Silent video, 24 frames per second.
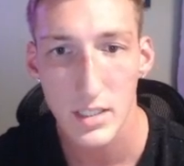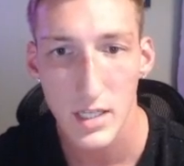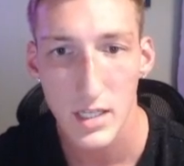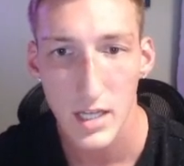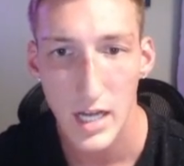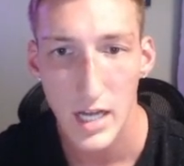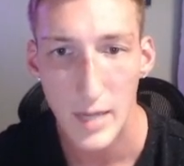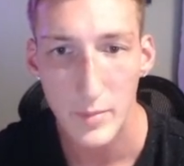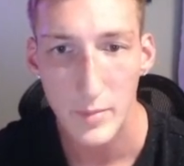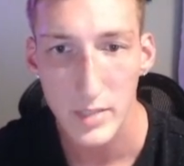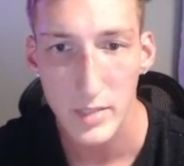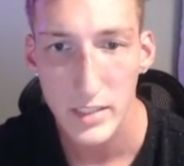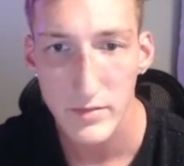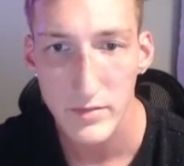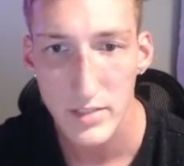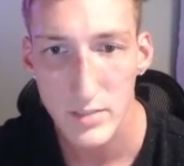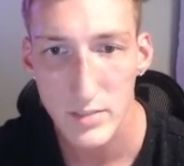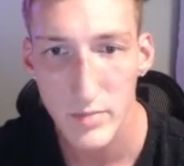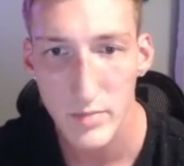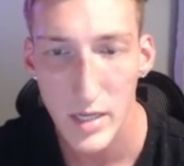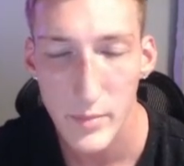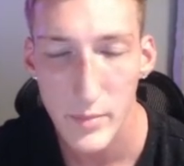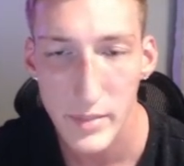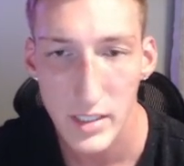I believe this
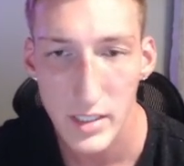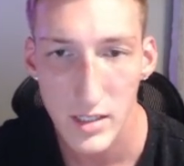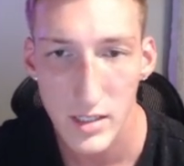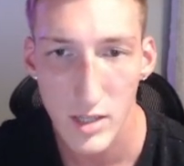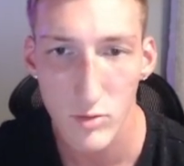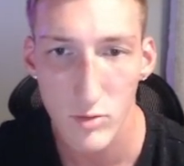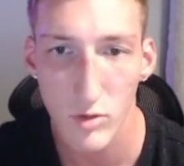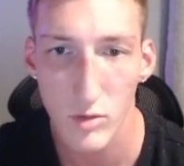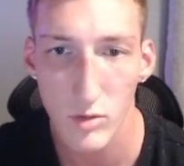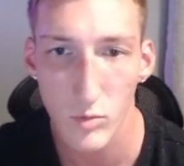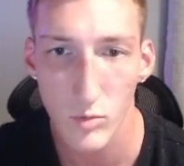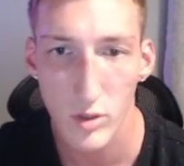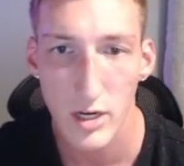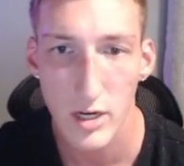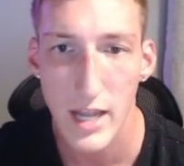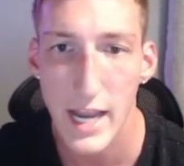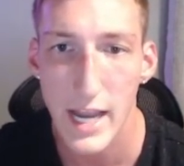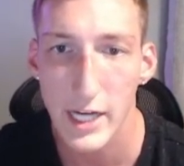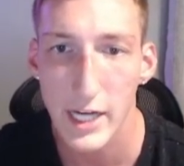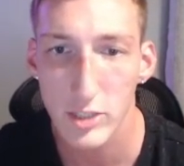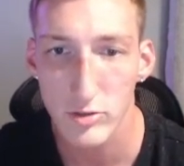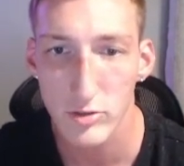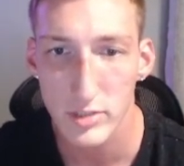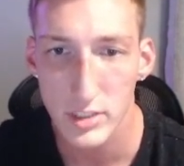might be another one where I
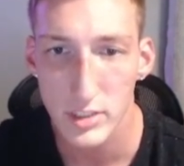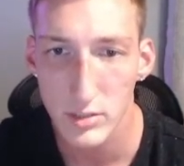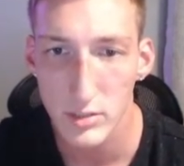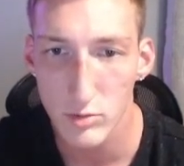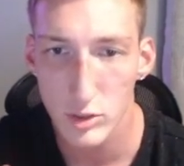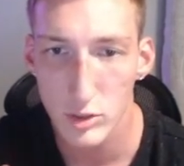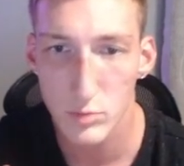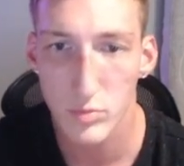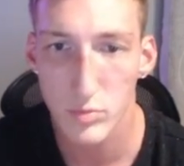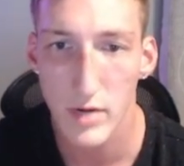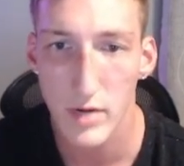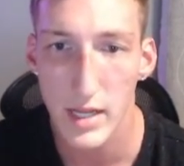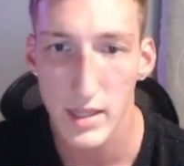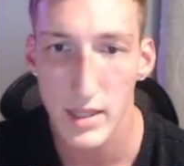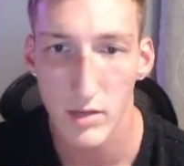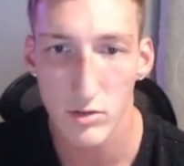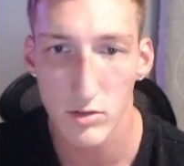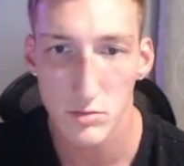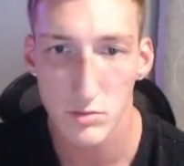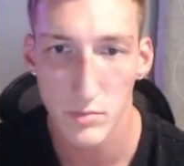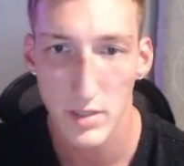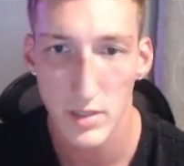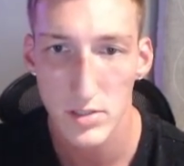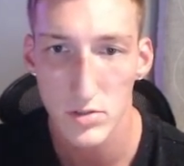actually do spread those
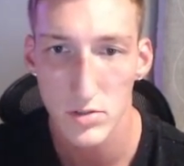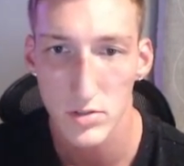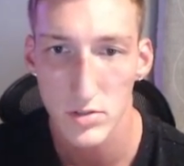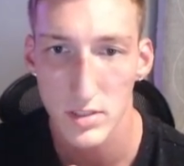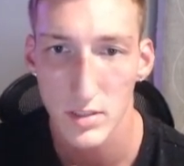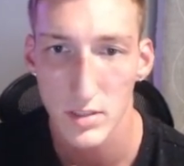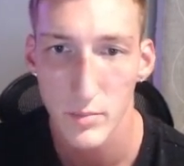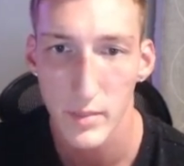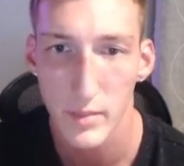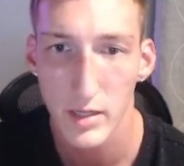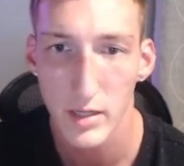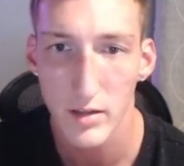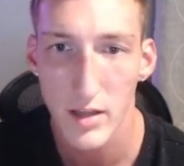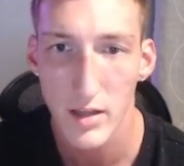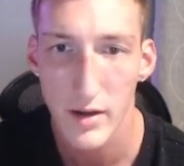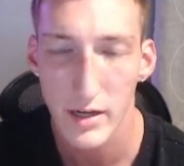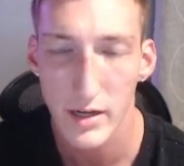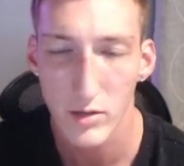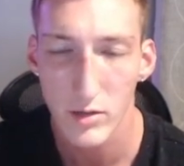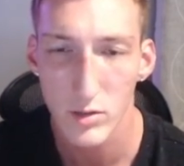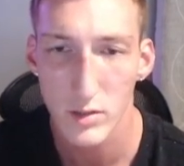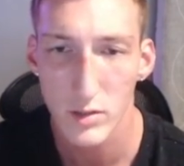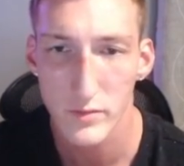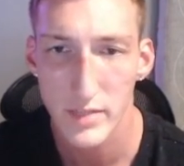muscles in the middle out. I
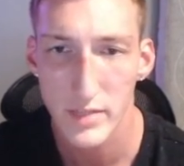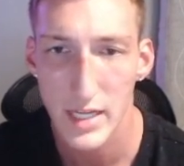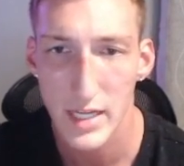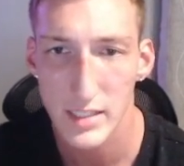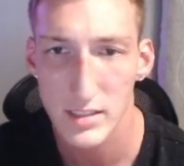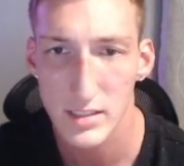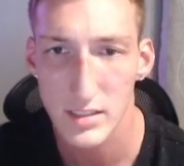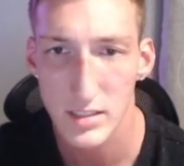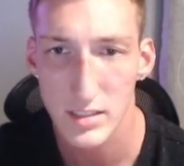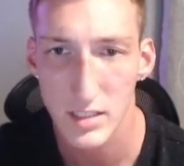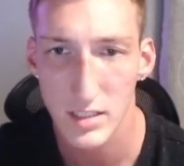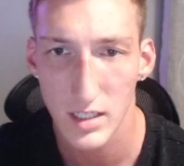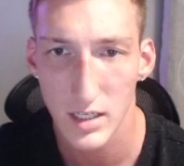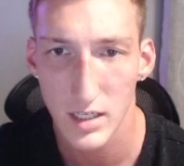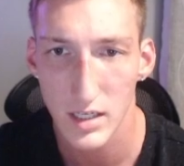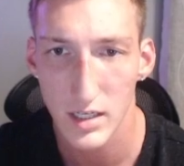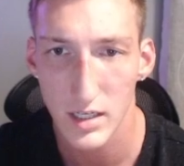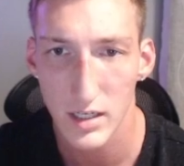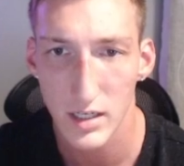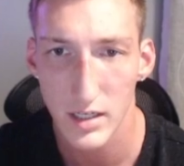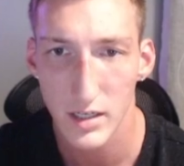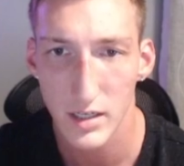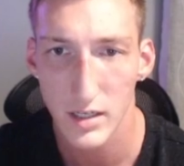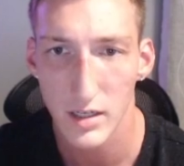don't know if that's
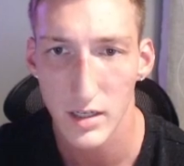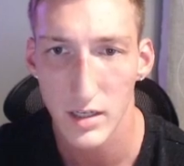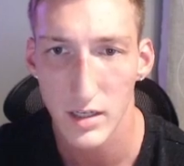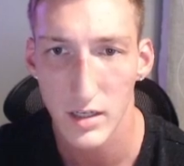uh,